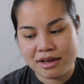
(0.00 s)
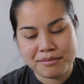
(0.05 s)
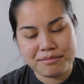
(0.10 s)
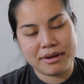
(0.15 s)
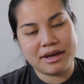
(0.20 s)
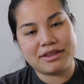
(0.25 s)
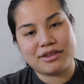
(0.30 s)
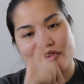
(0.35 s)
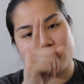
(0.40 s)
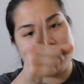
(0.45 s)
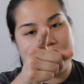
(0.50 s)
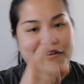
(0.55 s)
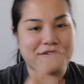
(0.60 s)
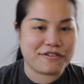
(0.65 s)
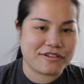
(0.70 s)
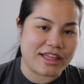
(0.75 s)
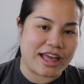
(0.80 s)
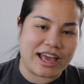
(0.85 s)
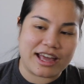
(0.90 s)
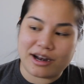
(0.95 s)
be on the lookout
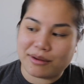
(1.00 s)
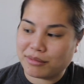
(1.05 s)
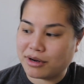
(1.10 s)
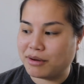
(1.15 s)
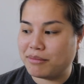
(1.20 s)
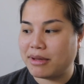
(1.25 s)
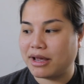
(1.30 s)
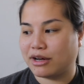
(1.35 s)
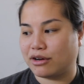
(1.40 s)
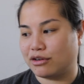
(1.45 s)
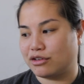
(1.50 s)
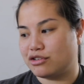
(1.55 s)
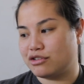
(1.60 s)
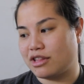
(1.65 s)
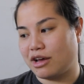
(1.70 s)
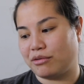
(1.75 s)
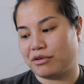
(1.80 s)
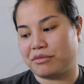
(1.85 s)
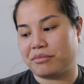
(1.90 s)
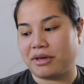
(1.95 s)
for that. I'm gonna make her do
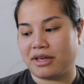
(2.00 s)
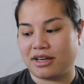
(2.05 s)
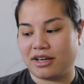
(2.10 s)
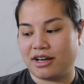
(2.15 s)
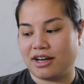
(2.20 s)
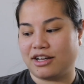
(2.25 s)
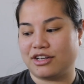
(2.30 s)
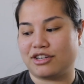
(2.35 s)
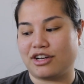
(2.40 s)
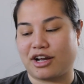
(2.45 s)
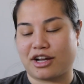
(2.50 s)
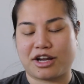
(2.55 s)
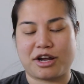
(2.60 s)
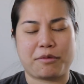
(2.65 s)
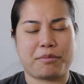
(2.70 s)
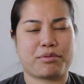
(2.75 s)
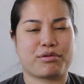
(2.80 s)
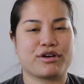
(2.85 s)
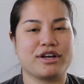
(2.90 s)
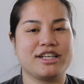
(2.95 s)
that with me. A, a
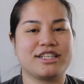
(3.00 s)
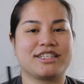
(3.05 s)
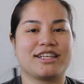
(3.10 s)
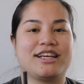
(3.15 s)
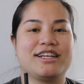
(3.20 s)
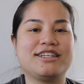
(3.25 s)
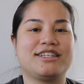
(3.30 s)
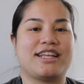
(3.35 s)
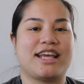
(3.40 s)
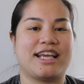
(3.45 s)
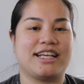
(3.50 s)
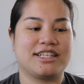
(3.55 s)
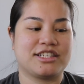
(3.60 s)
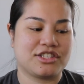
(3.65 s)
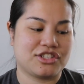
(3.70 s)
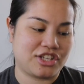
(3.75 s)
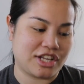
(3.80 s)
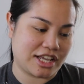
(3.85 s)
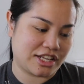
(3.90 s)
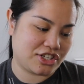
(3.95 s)
Capri Sun
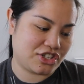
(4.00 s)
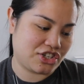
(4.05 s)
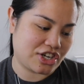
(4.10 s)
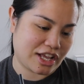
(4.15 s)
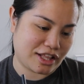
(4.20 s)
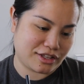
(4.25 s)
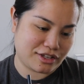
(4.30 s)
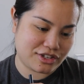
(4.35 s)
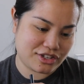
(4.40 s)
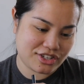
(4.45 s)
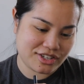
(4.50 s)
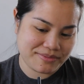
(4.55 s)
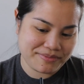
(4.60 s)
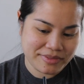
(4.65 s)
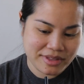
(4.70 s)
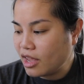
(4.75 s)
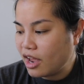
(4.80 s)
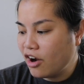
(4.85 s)
taste test challenge.